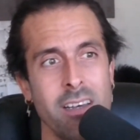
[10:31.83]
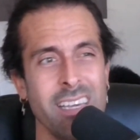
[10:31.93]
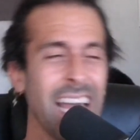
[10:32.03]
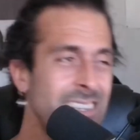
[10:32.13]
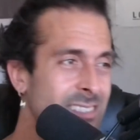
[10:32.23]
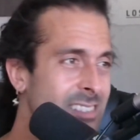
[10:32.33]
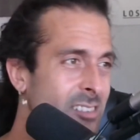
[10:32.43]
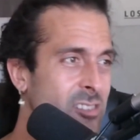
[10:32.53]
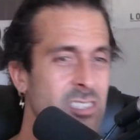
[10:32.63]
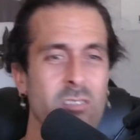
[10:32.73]
Yes,
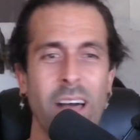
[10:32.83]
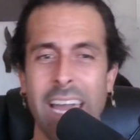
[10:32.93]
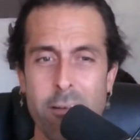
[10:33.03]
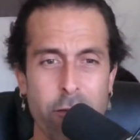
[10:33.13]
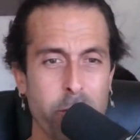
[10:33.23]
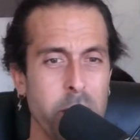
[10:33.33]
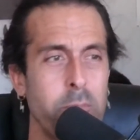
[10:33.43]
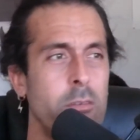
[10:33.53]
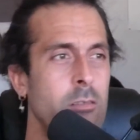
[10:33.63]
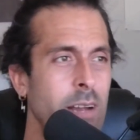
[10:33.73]
there's still hateful
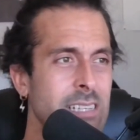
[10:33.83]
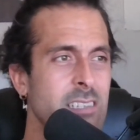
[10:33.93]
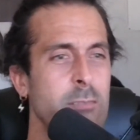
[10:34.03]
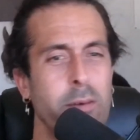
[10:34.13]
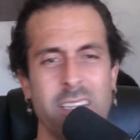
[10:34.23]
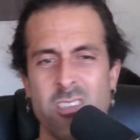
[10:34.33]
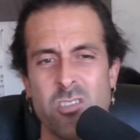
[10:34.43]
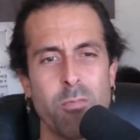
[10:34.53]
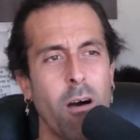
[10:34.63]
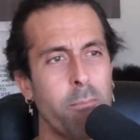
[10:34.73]
people and racist, but it's a
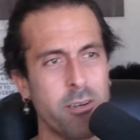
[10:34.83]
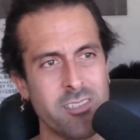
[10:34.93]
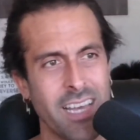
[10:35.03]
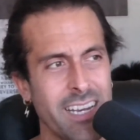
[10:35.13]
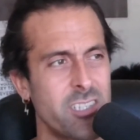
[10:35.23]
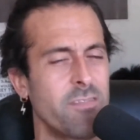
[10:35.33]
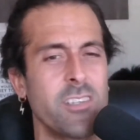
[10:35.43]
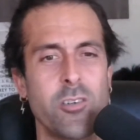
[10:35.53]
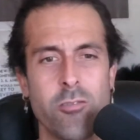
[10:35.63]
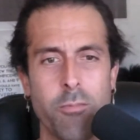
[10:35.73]
small percentage of the
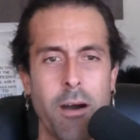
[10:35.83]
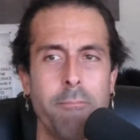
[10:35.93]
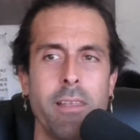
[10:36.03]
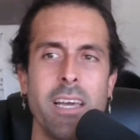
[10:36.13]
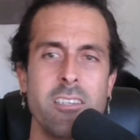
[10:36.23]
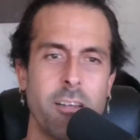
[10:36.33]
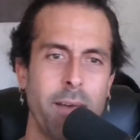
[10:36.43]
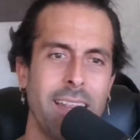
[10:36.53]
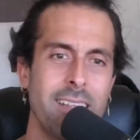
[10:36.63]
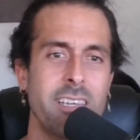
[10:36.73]
total population,
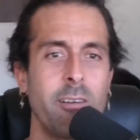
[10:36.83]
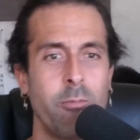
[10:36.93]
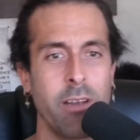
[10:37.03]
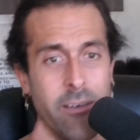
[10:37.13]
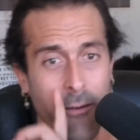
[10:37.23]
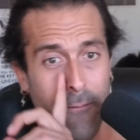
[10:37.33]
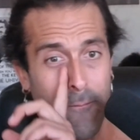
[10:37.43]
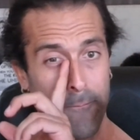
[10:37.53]
man. Let's get real.